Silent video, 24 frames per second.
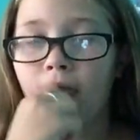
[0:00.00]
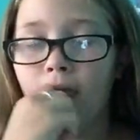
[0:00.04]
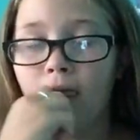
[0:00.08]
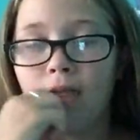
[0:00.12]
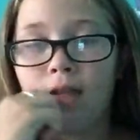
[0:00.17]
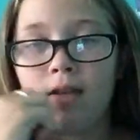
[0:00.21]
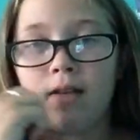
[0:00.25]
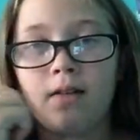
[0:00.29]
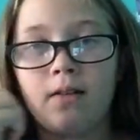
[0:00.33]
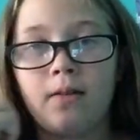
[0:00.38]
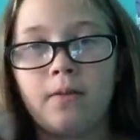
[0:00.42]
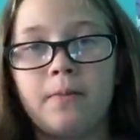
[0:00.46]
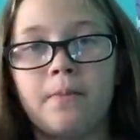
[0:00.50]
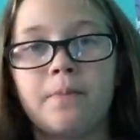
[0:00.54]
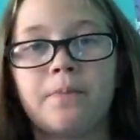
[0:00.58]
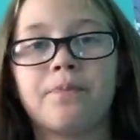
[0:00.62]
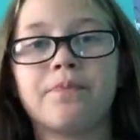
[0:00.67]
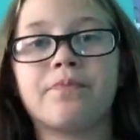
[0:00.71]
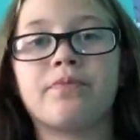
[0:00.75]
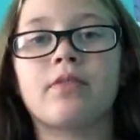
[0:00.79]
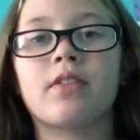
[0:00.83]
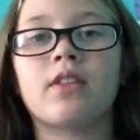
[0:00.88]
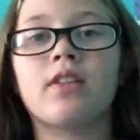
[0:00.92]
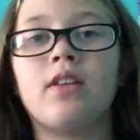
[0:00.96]

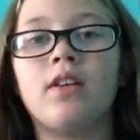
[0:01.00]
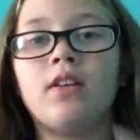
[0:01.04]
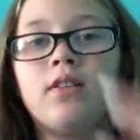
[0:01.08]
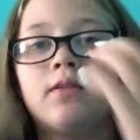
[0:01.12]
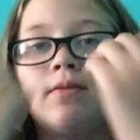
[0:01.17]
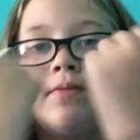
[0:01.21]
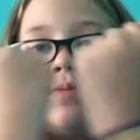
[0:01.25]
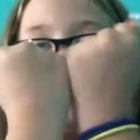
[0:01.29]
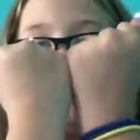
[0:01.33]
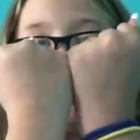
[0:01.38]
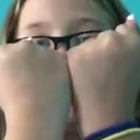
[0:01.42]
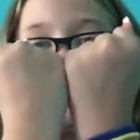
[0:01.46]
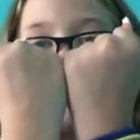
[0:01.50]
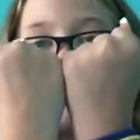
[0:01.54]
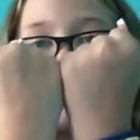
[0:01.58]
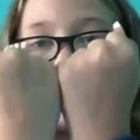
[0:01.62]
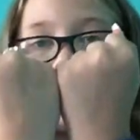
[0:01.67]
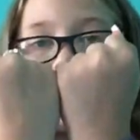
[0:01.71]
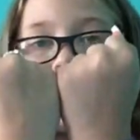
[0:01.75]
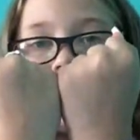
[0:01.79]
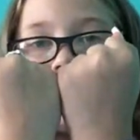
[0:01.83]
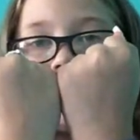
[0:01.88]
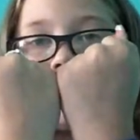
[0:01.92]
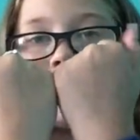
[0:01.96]

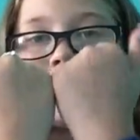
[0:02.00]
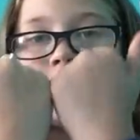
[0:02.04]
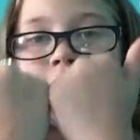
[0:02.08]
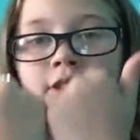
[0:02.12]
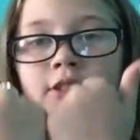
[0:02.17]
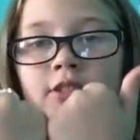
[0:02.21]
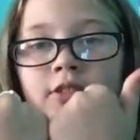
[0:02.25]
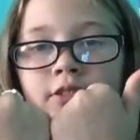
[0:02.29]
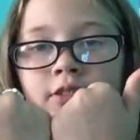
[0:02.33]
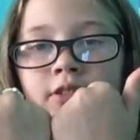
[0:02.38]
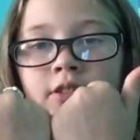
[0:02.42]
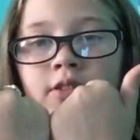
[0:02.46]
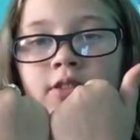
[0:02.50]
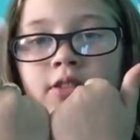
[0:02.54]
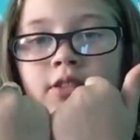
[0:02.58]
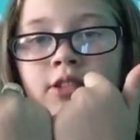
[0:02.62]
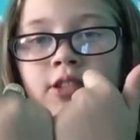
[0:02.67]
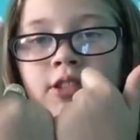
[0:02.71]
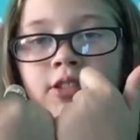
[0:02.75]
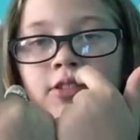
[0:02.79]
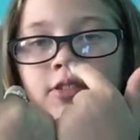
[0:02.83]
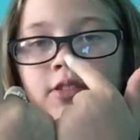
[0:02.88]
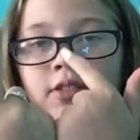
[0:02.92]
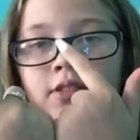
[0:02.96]

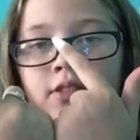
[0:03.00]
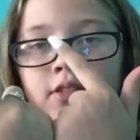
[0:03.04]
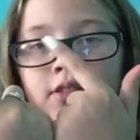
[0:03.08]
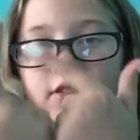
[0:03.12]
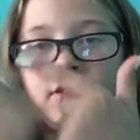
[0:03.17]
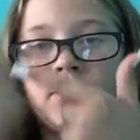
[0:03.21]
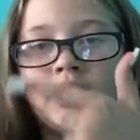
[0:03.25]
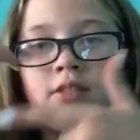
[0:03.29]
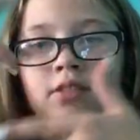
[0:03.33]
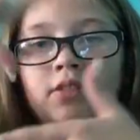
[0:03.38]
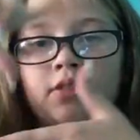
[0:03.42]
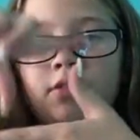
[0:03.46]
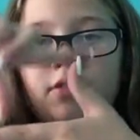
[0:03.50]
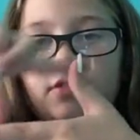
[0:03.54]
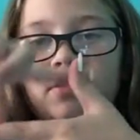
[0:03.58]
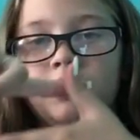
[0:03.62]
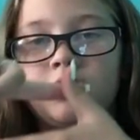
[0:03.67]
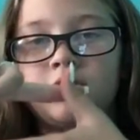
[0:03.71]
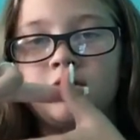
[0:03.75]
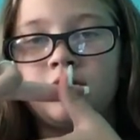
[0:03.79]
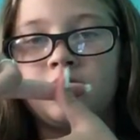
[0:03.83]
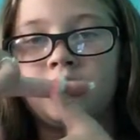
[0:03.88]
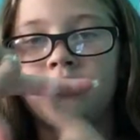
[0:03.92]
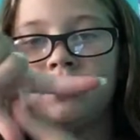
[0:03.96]

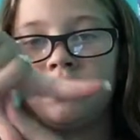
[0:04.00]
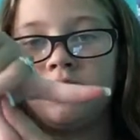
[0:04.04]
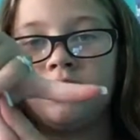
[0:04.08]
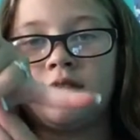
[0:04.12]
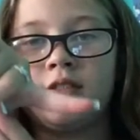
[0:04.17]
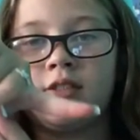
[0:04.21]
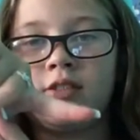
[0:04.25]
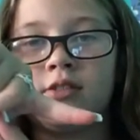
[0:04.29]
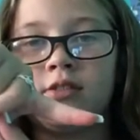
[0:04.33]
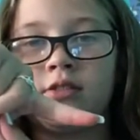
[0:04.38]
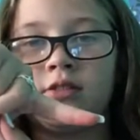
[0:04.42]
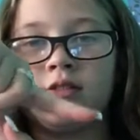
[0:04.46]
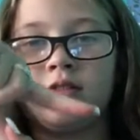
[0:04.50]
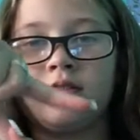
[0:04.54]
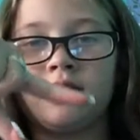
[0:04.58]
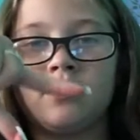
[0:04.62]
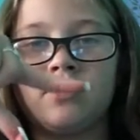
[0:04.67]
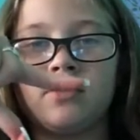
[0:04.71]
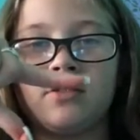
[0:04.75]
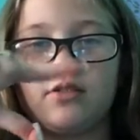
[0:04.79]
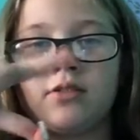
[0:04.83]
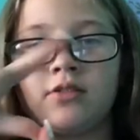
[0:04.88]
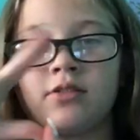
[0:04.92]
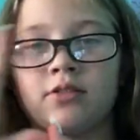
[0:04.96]

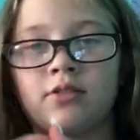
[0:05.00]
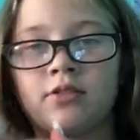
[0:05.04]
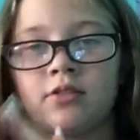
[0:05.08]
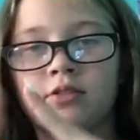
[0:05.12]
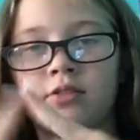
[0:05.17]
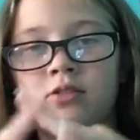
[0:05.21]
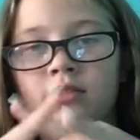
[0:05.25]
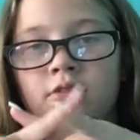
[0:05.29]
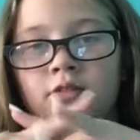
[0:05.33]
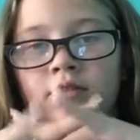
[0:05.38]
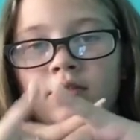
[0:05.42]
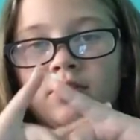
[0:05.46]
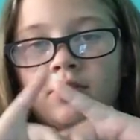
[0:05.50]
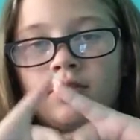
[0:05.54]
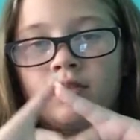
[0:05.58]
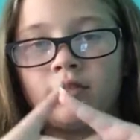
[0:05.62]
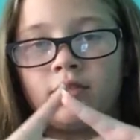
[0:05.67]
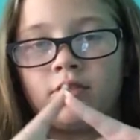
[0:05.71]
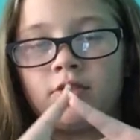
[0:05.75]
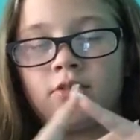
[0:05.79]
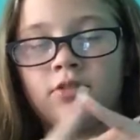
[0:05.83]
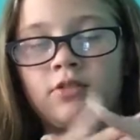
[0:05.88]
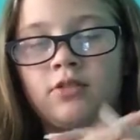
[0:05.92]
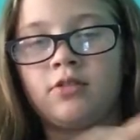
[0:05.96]

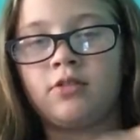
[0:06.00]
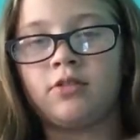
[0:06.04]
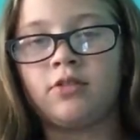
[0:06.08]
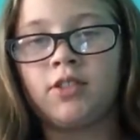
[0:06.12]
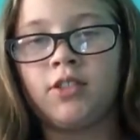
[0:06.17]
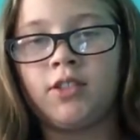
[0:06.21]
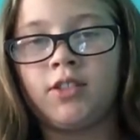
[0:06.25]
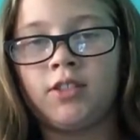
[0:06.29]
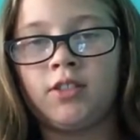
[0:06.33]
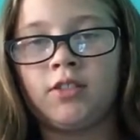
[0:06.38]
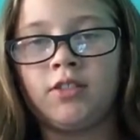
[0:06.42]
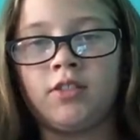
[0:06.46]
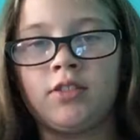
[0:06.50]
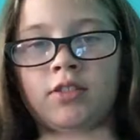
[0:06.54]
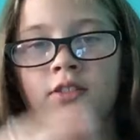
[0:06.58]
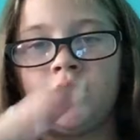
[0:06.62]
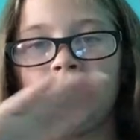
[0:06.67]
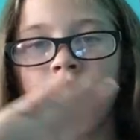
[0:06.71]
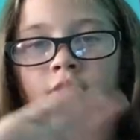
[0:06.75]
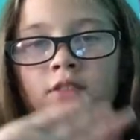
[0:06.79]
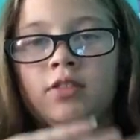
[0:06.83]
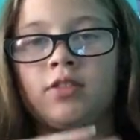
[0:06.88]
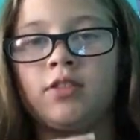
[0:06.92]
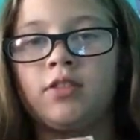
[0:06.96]

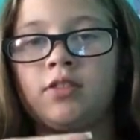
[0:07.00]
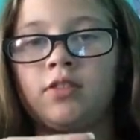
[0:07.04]
(silence)